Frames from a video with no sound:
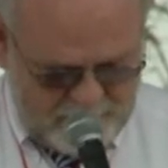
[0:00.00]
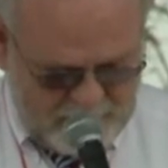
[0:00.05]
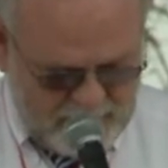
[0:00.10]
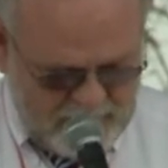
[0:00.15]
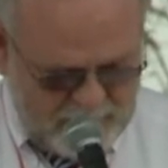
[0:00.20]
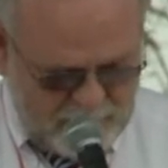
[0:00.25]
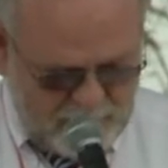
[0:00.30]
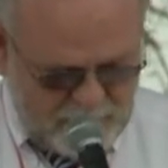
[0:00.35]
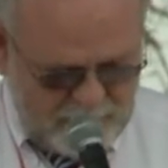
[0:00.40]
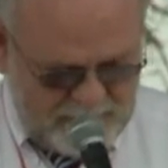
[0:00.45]

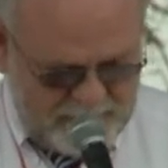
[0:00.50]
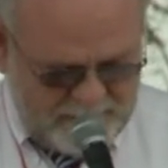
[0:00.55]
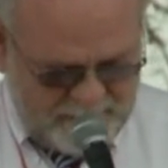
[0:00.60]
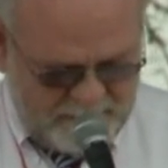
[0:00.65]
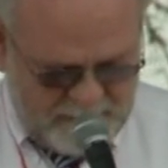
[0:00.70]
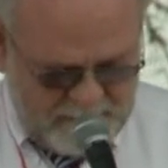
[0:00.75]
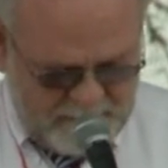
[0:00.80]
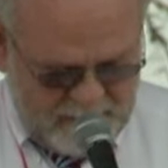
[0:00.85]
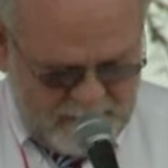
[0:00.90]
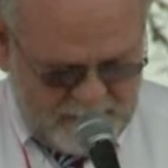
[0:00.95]
I believe
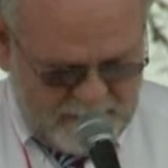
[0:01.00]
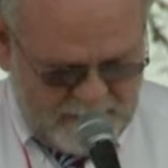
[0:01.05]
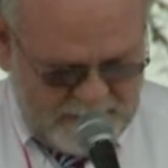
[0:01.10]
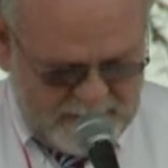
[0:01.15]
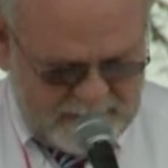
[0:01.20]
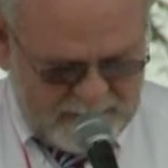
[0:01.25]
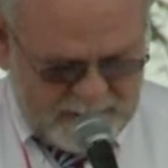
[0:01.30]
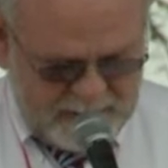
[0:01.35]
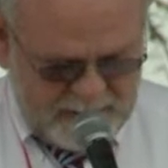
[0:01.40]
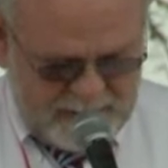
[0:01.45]

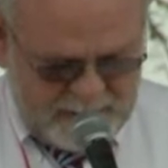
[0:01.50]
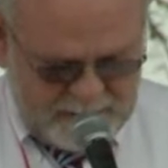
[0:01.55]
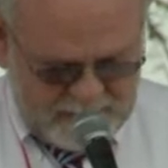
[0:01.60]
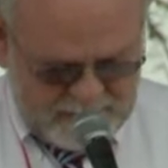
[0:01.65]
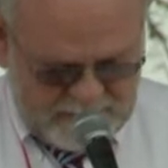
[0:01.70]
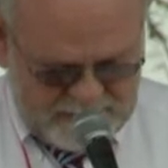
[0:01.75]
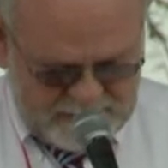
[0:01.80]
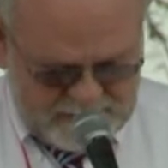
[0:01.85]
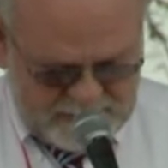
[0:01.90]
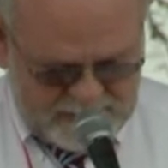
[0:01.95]
that change
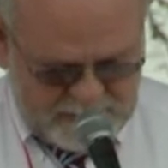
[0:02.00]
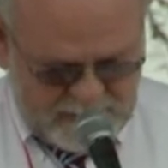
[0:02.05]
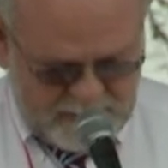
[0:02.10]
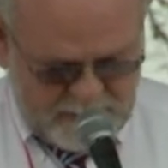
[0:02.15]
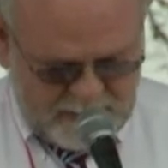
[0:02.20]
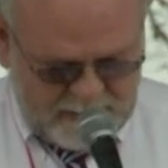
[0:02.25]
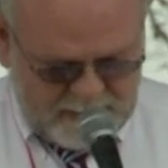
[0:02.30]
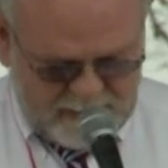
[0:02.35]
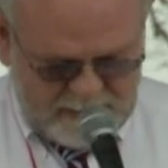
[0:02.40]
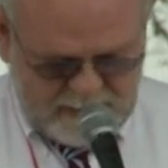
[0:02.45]
needs to start
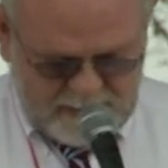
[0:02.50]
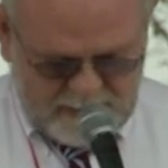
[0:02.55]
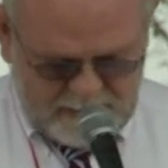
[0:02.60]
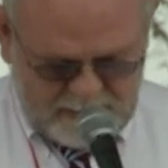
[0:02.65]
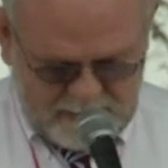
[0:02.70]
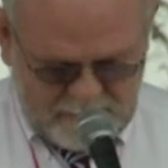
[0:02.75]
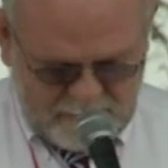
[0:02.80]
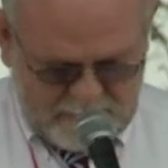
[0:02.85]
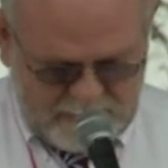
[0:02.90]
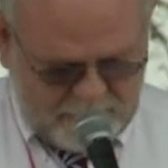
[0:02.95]
with educating
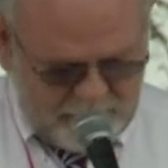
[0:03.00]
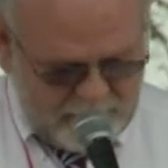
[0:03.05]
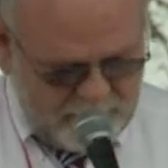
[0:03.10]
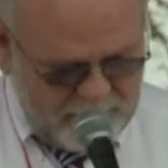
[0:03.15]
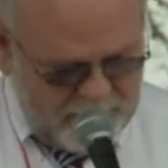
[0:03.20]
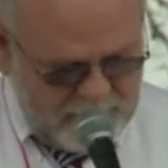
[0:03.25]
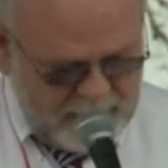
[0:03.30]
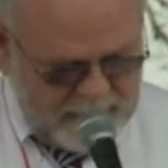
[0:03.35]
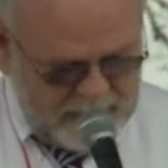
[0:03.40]
the people,